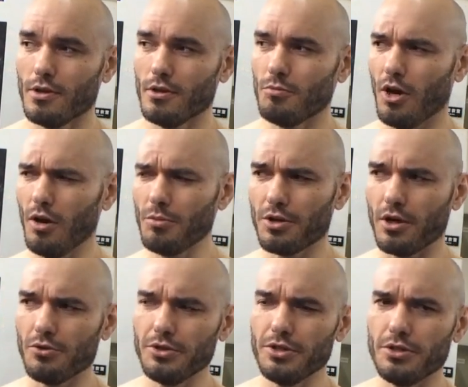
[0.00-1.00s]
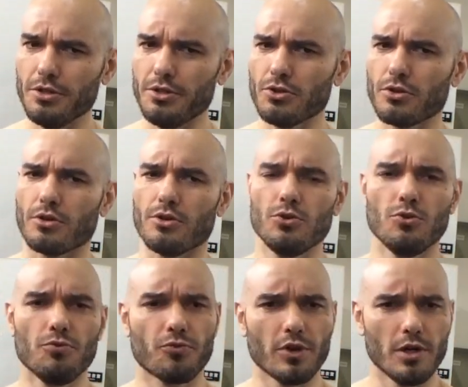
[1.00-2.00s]
Muhammad Ali, he took a
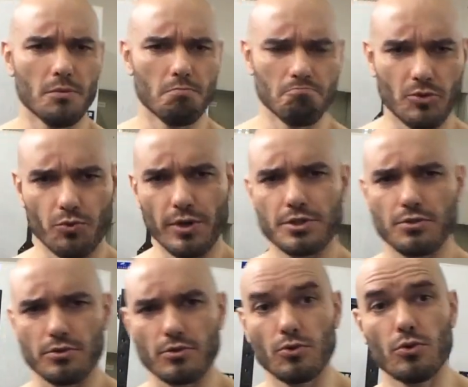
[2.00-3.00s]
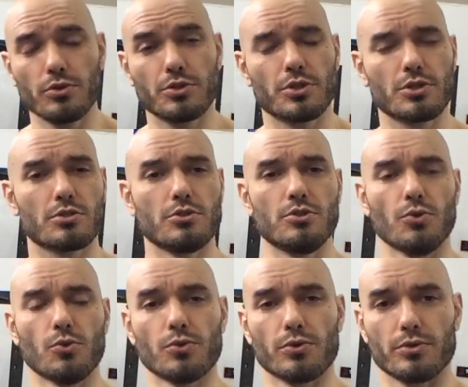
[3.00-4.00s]
cue from the wrestler Gorgeous
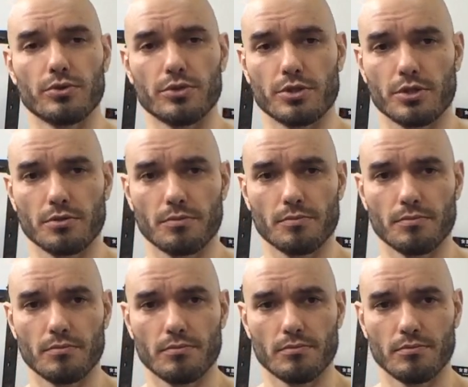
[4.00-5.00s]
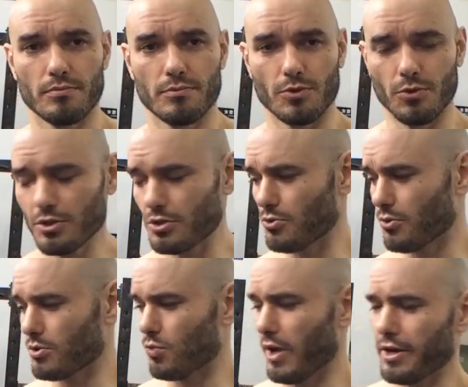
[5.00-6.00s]
George
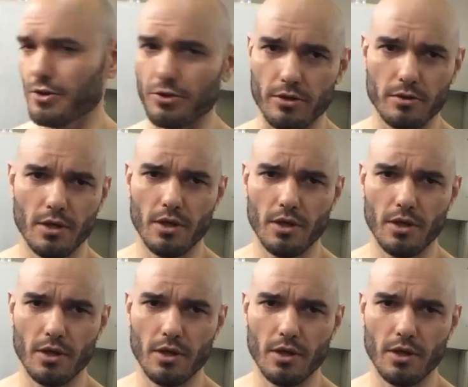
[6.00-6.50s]
Wagner.